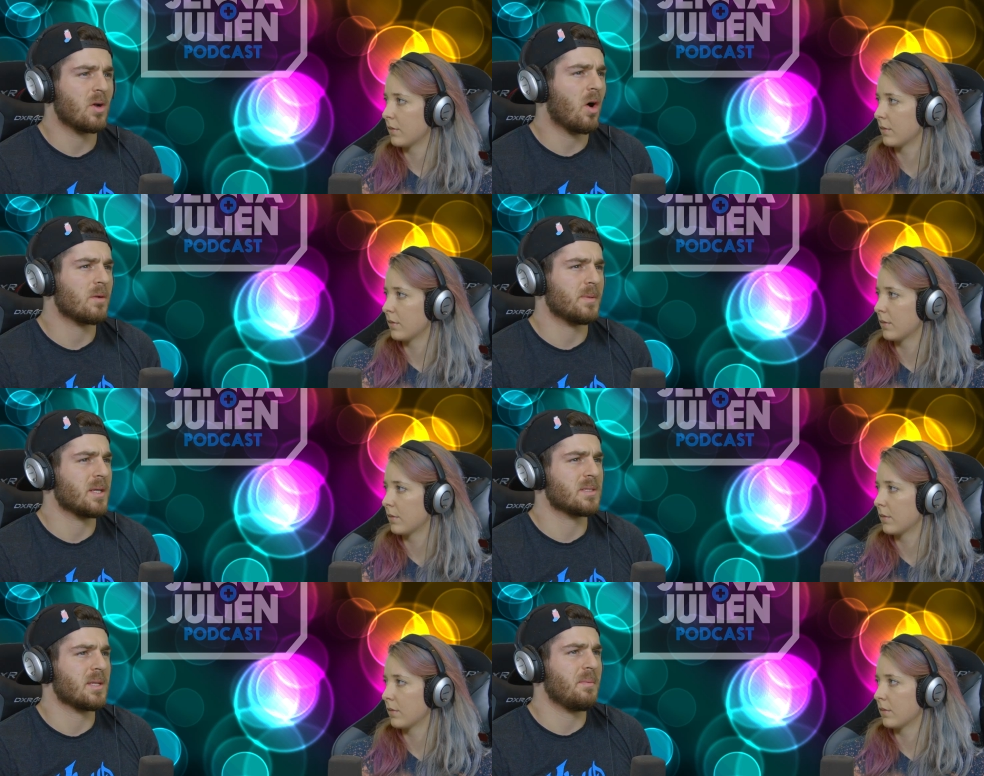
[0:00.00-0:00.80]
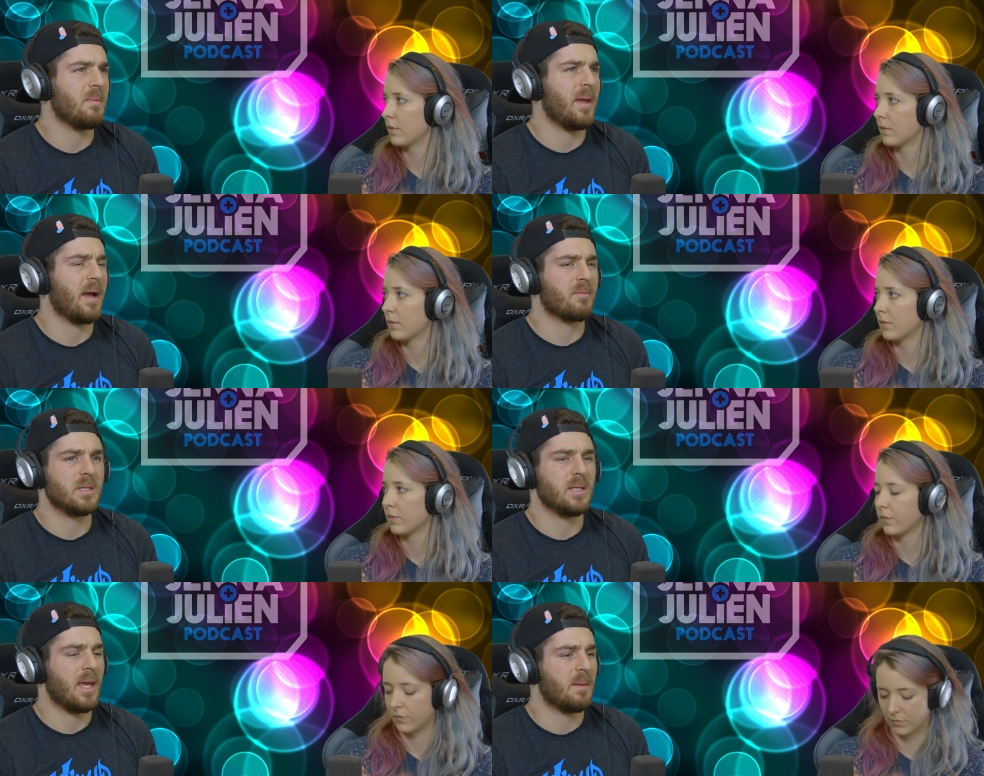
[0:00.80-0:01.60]
Speaker 1: hard because in MMA, I
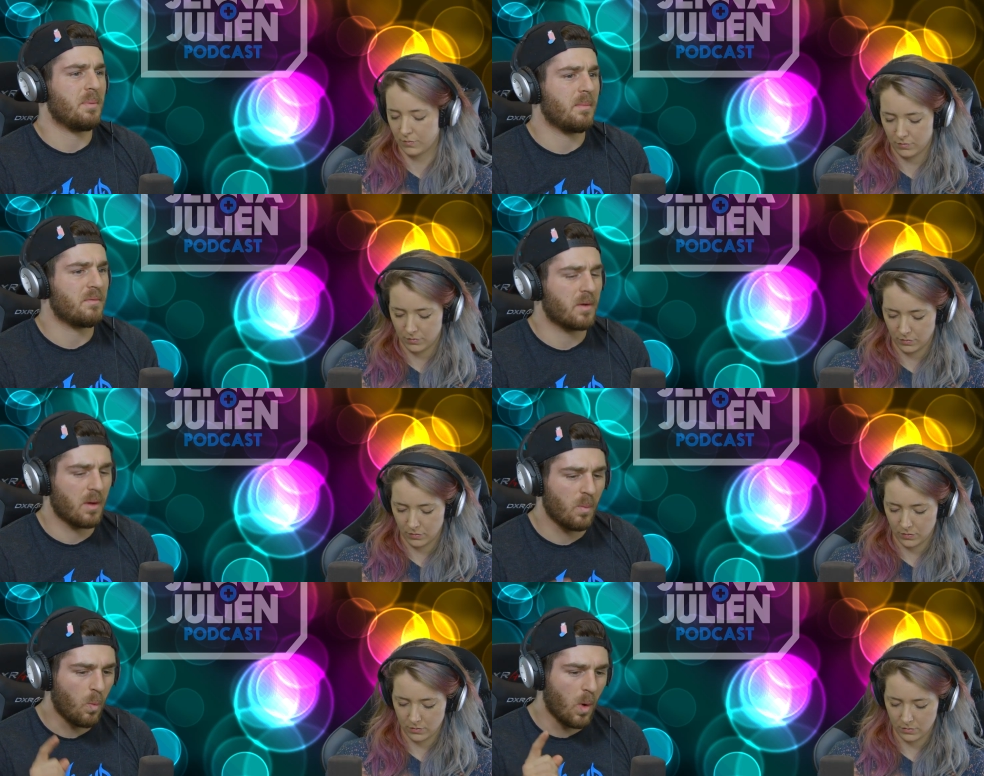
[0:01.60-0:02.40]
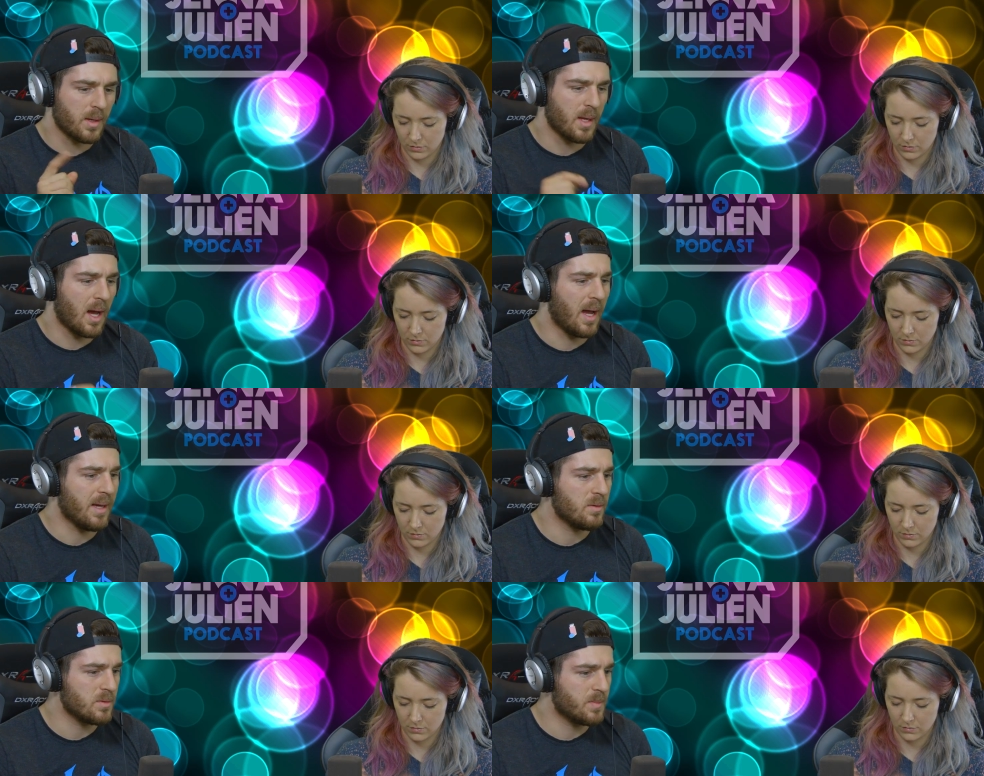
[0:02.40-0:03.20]
really can't put my finger on one
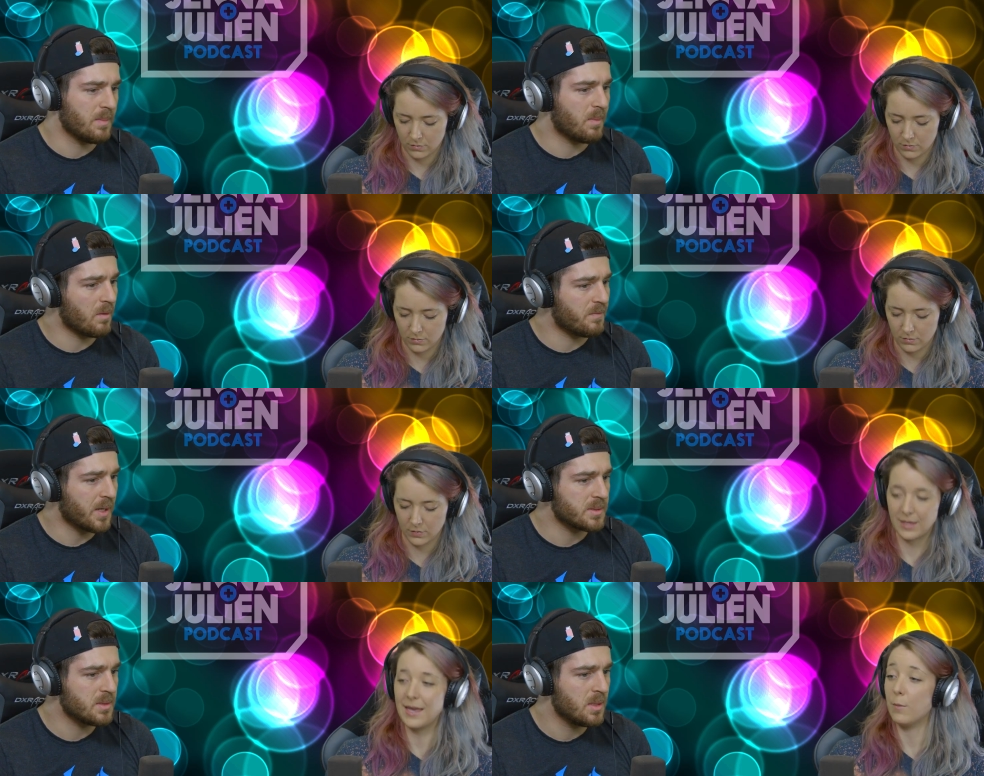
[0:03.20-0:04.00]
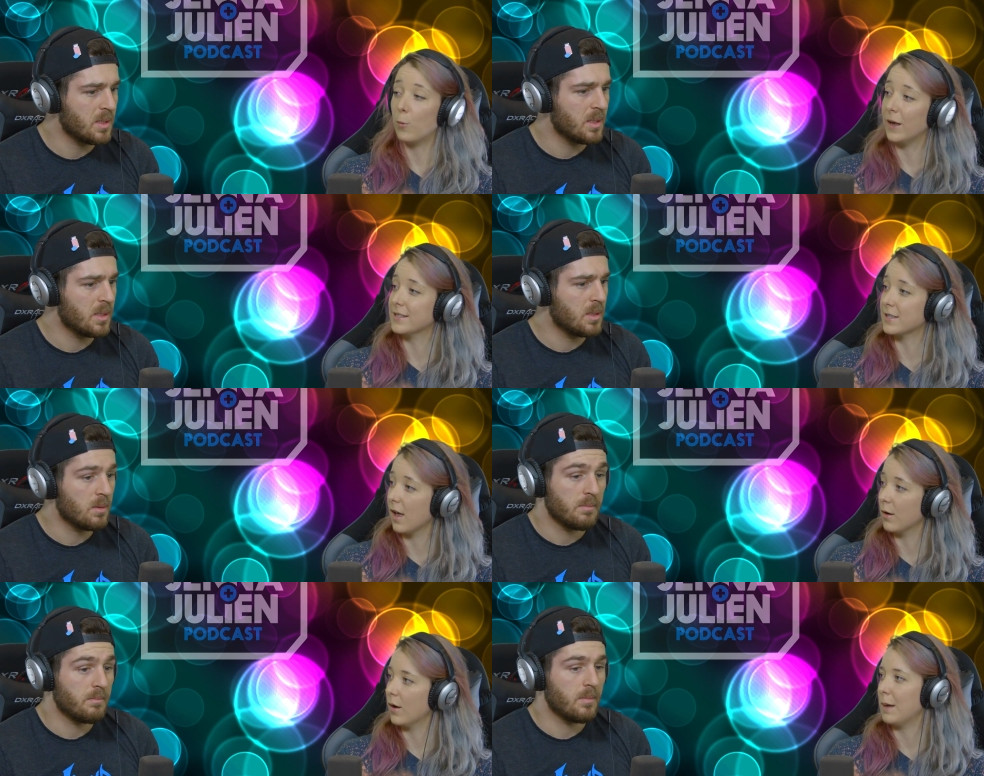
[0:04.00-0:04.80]
guy who's been perfect.
Speaker 2: Kim
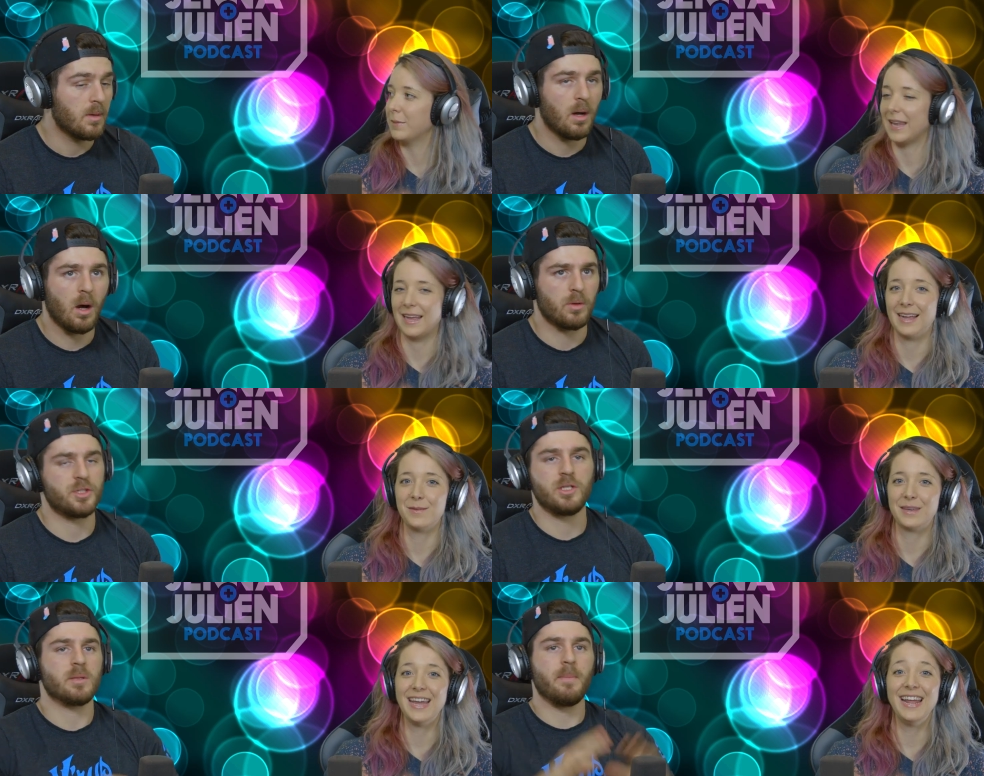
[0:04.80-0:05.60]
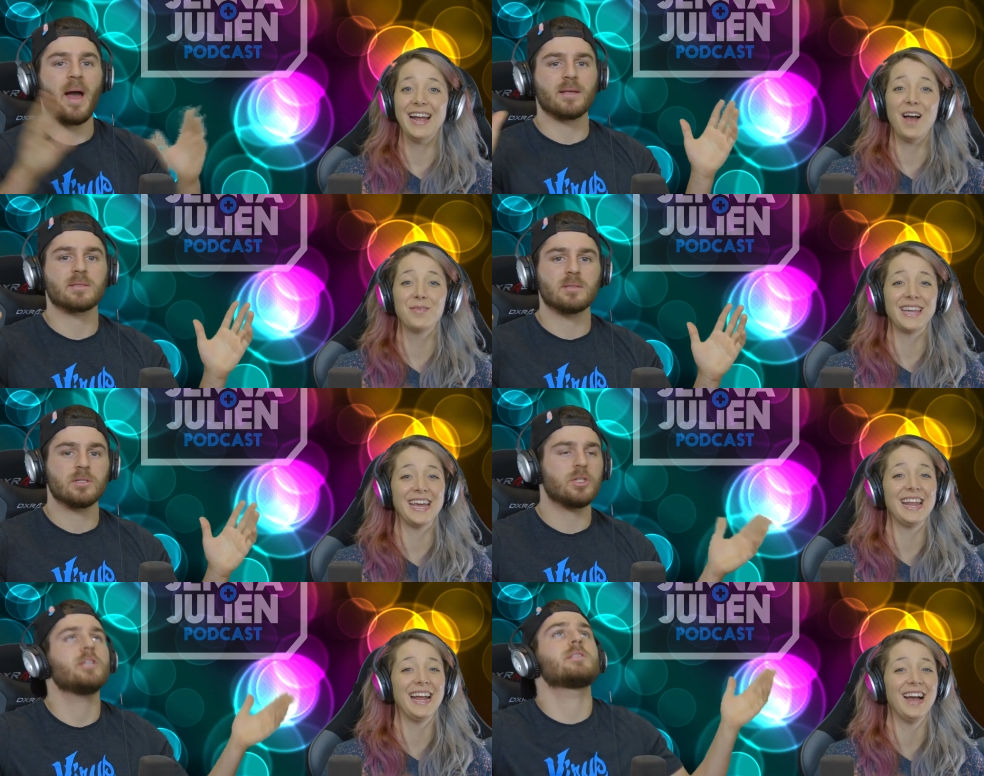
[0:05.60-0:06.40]
Winslow. I'm
Speaker 1: kidding. Oh, she's the best.
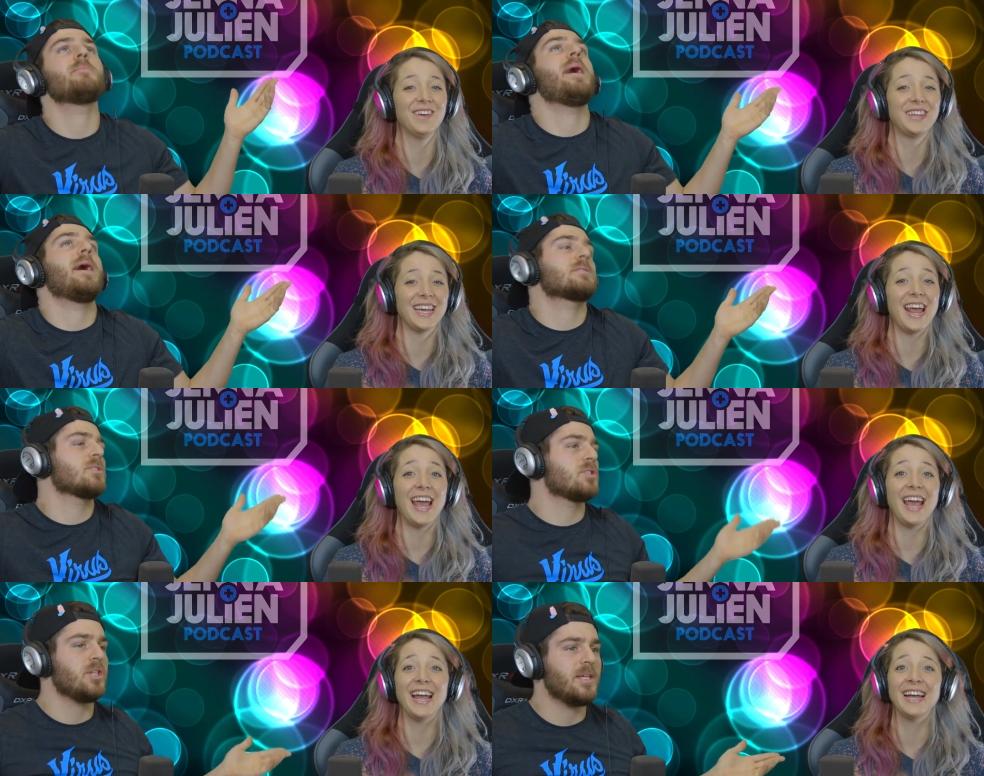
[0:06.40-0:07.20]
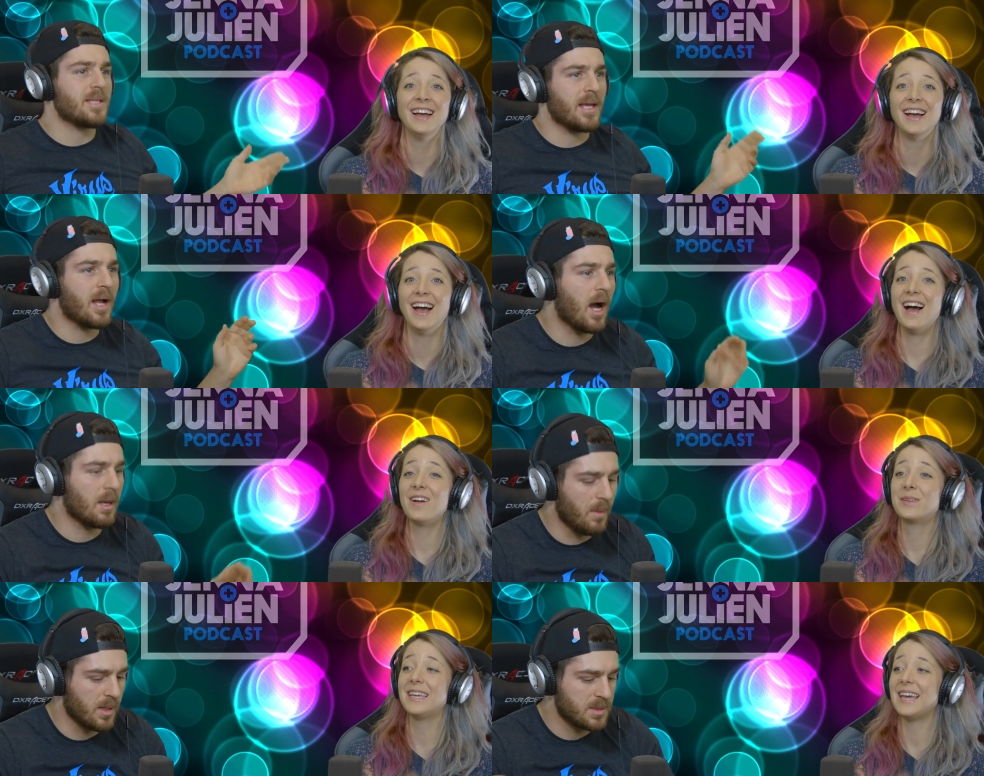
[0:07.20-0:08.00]
She's the best. She is a
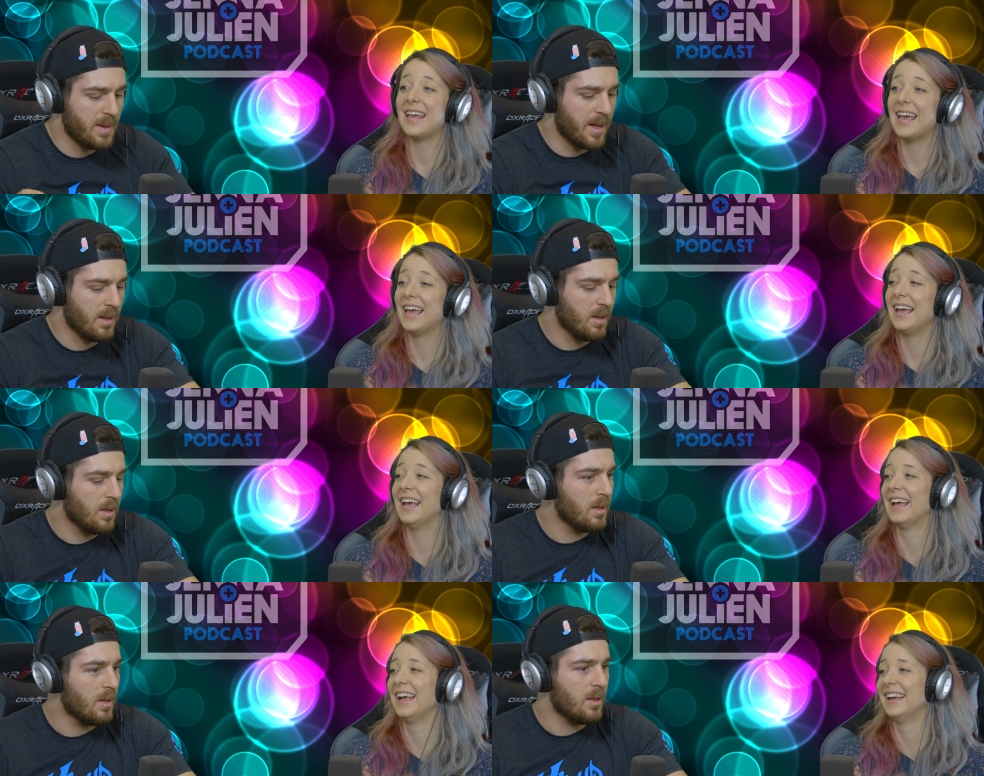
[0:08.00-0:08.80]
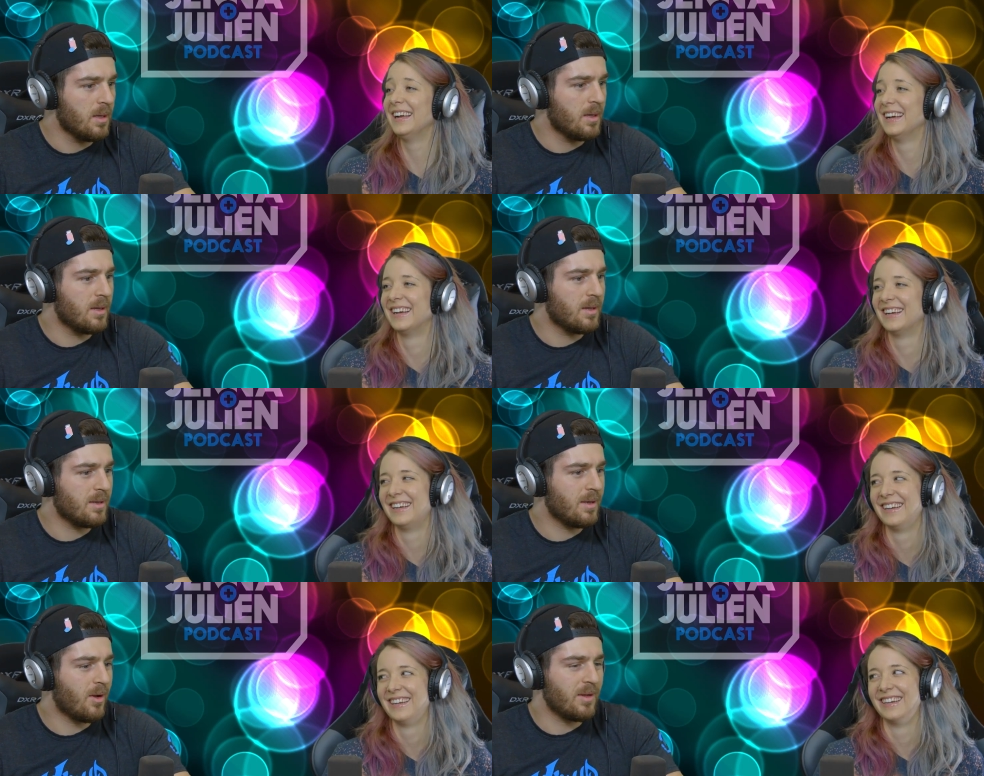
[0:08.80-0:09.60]
god amongst men. No,